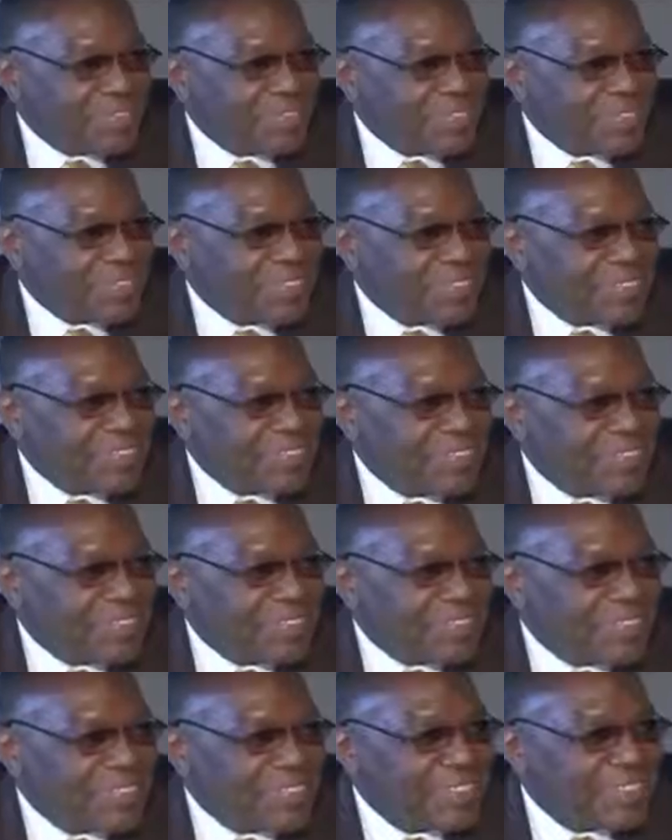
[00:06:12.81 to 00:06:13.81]
on this in
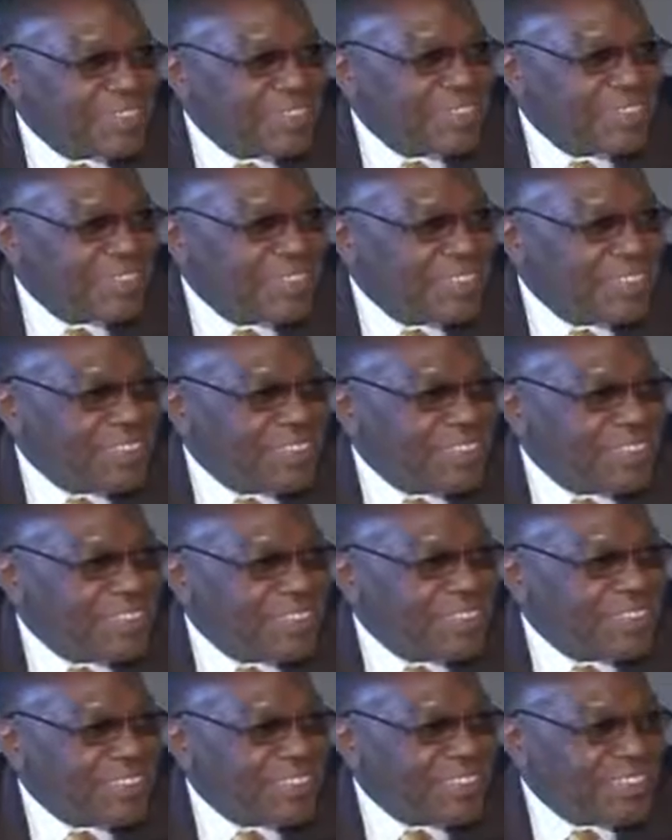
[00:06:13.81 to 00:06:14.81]
just a few moments,
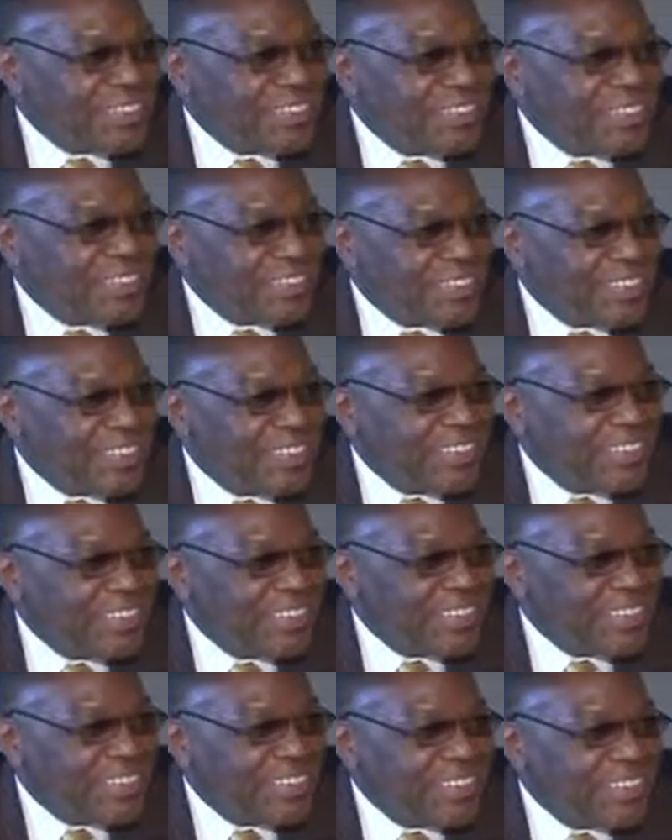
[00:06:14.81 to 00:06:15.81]
he and I were
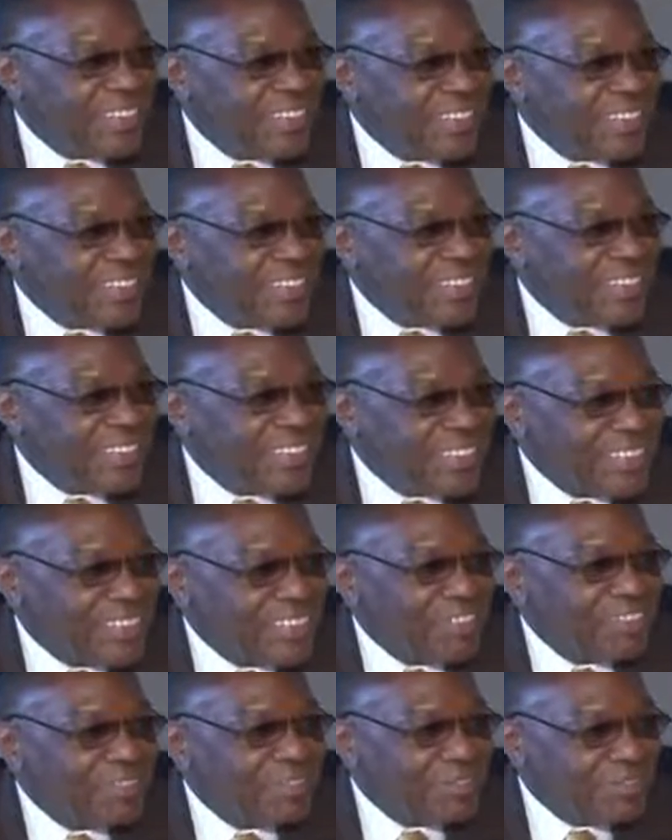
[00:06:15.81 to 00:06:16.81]
together
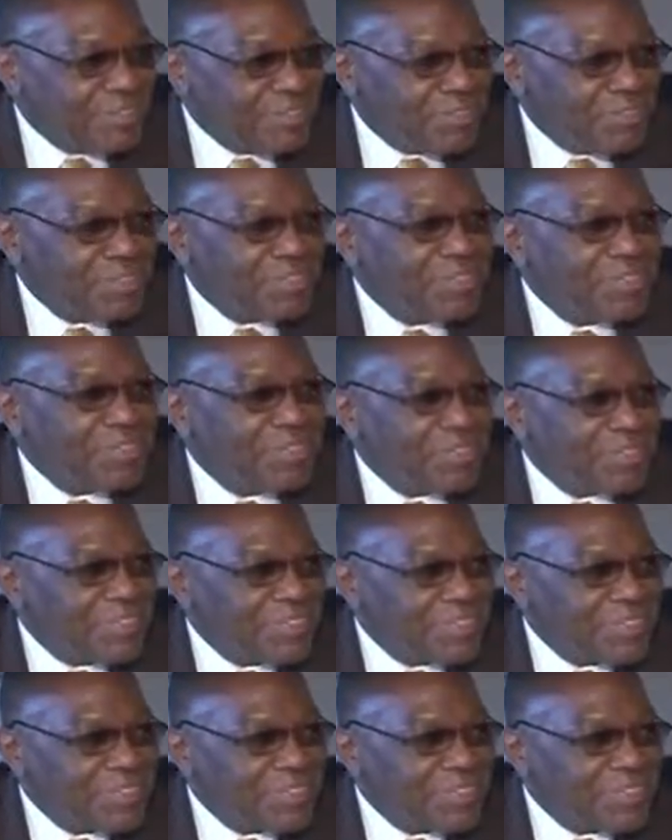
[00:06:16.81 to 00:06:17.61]
on a